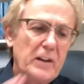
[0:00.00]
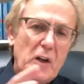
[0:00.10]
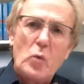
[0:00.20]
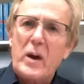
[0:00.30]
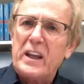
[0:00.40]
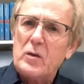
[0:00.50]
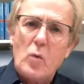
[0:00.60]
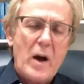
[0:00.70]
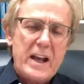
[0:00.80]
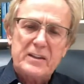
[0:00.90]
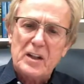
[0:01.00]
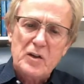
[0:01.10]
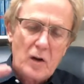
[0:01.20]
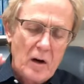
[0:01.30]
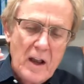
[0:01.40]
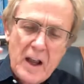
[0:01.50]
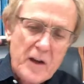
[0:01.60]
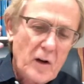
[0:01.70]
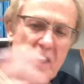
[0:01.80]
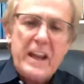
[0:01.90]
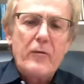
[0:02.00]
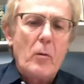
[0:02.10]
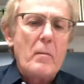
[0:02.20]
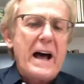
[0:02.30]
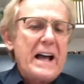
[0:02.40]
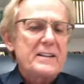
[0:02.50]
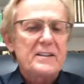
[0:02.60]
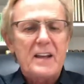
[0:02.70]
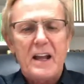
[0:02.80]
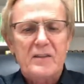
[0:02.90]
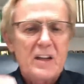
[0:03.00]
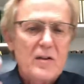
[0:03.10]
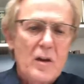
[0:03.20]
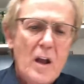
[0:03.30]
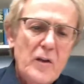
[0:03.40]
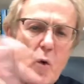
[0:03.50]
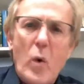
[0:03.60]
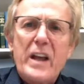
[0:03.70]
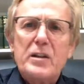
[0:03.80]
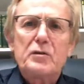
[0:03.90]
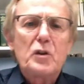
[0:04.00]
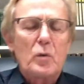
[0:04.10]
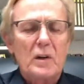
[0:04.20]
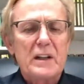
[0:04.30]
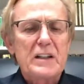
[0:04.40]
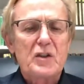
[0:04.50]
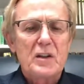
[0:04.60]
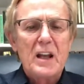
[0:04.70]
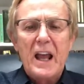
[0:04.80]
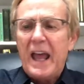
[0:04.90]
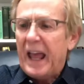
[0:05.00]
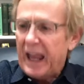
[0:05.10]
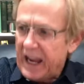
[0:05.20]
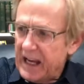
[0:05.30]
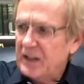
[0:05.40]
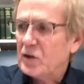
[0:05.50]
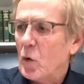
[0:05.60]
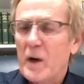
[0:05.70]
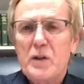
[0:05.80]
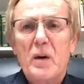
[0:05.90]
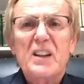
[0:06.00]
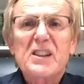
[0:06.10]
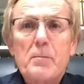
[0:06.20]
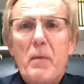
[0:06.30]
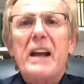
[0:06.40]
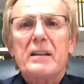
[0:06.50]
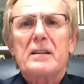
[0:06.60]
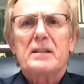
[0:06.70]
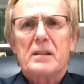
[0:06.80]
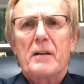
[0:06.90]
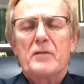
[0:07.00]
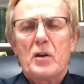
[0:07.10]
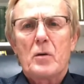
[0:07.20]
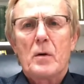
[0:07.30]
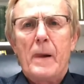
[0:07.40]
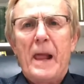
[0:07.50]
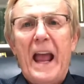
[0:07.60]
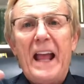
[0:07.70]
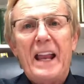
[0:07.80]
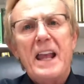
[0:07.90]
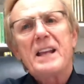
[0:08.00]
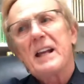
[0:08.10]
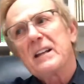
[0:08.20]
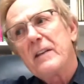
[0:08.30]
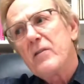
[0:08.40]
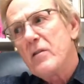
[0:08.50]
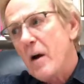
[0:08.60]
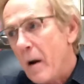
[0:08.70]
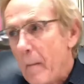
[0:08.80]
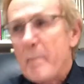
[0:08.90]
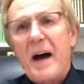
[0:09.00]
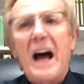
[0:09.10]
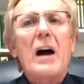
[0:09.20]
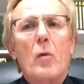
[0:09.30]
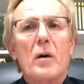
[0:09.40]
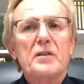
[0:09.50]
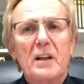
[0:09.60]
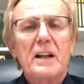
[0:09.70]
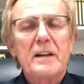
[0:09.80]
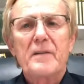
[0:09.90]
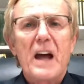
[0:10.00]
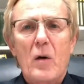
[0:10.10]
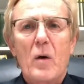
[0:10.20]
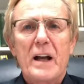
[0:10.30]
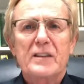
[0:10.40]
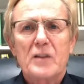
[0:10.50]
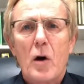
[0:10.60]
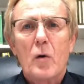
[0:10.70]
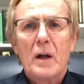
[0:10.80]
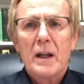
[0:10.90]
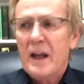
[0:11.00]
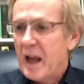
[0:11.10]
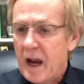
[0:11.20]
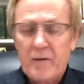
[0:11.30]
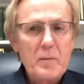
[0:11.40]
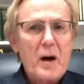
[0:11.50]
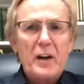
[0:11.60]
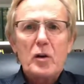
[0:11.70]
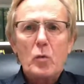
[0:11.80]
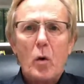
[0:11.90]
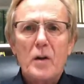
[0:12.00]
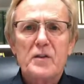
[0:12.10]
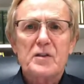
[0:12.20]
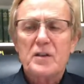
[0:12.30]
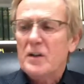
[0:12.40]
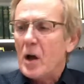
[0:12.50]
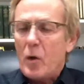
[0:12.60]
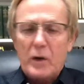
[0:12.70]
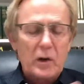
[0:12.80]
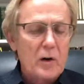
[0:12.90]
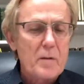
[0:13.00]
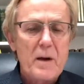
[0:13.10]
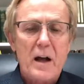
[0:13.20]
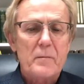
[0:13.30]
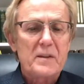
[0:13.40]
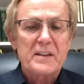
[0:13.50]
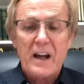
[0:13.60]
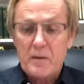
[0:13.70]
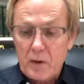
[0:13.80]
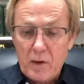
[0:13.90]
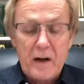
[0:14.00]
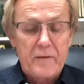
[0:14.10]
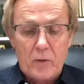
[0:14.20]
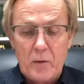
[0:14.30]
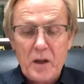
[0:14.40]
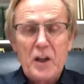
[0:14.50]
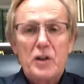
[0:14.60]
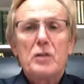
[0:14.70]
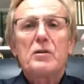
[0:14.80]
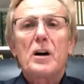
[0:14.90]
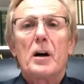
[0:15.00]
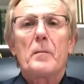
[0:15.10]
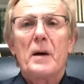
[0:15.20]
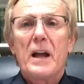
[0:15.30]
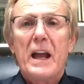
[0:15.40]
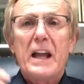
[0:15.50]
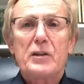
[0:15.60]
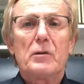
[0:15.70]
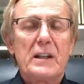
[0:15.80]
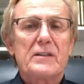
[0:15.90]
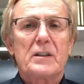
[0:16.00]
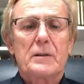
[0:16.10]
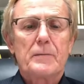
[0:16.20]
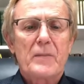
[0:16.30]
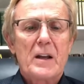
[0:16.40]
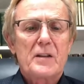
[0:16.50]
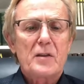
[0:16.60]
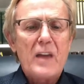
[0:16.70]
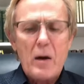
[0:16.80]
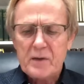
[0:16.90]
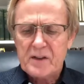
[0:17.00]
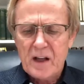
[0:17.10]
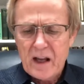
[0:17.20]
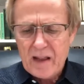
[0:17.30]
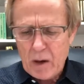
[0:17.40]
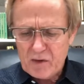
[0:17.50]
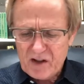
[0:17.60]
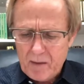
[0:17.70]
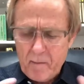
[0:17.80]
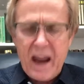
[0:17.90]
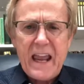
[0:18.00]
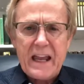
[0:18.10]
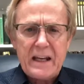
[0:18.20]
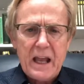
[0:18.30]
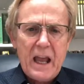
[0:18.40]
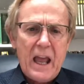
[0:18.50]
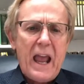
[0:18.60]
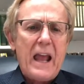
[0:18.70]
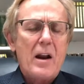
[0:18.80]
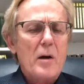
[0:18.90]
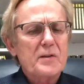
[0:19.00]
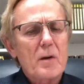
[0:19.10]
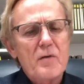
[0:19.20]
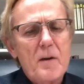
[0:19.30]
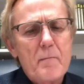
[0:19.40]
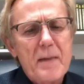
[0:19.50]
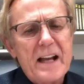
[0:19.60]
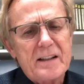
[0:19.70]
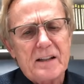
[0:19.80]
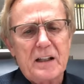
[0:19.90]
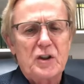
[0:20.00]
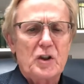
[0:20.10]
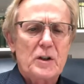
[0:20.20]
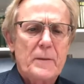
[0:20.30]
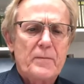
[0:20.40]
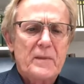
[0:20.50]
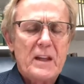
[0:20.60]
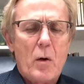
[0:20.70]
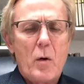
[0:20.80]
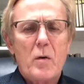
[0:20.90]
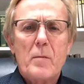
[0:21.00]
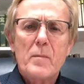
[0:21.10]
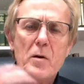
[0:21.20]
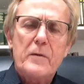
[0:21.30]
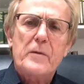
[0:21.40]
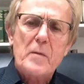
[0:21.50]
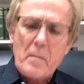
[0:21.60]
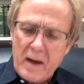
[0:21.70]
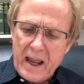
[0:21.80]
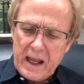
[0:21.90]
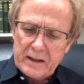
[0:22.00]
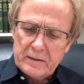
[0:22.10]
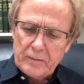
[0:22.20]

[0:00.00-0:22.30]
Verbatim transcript: and wicked ways and your, your evil mindsets and the way you do religion. He's going to expect this of you, and he can give you the power to live that way. So, everybody who wants to know and learn about Messiah and be ready for him, you come and you listen. So that was, that was the man and also the message. And we want to move from the man